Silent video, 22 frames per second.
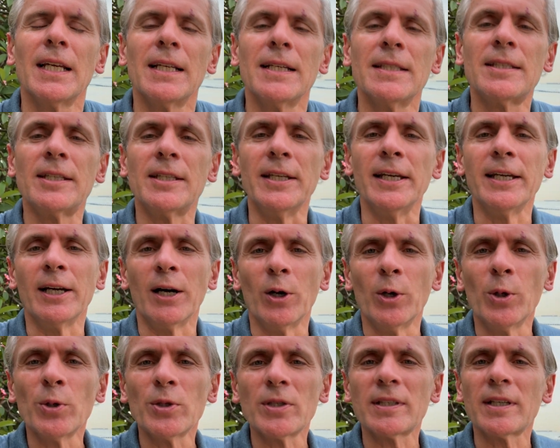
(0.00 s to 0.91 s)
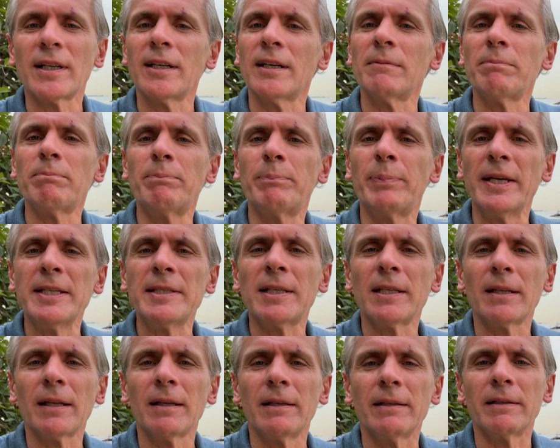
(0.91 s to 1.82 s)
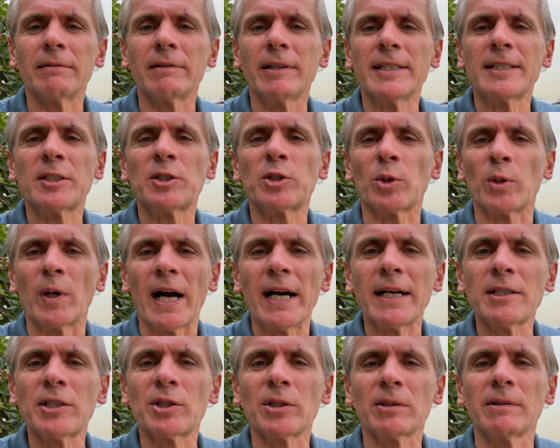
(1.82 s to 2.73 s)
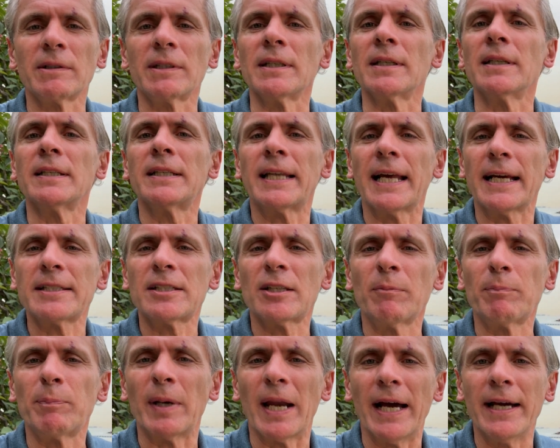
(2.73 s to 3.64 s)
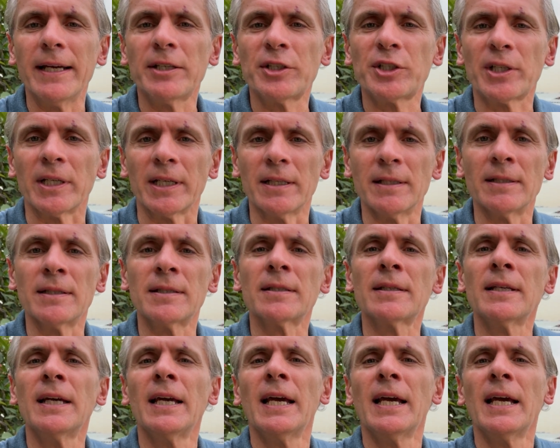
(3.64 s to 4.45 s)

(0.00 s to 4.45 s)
CEOs are busily restructuring their supply chains